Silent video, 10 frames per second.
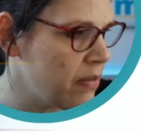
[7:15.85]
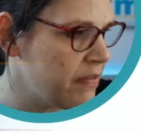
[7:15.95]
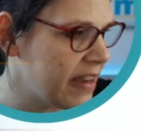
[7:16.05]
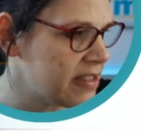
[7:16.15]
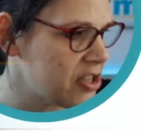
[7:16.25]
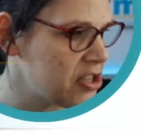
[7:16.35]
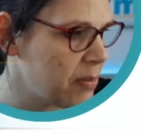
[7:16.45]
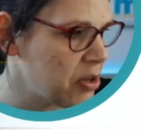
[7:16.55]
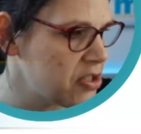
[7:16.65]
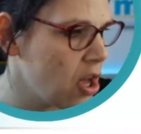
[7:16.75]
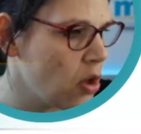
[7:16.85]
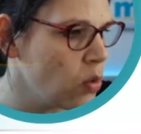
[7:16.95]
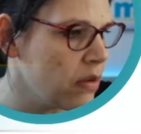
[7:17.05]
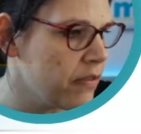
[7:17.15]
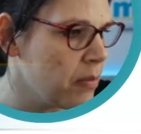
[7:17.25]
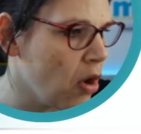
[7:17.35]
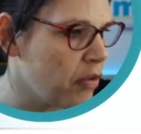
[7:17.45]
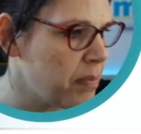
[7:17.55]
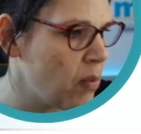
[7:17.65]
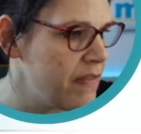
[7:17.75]
In fact, actually, I'm going to turn all of them off,
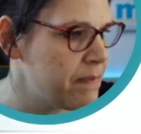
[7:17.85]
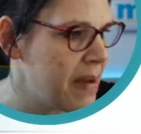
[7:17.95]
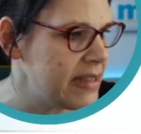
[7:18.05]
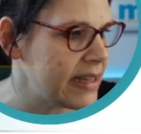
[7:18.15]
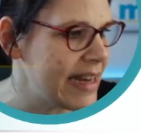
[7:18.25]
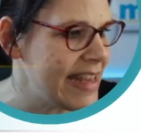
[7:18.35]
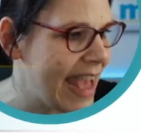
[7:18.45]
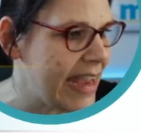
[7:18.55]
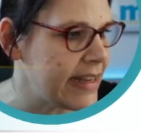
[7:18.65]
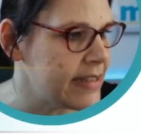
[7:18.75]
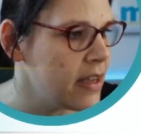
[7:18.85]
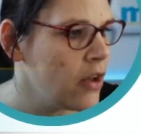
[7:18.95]
but we've basically gained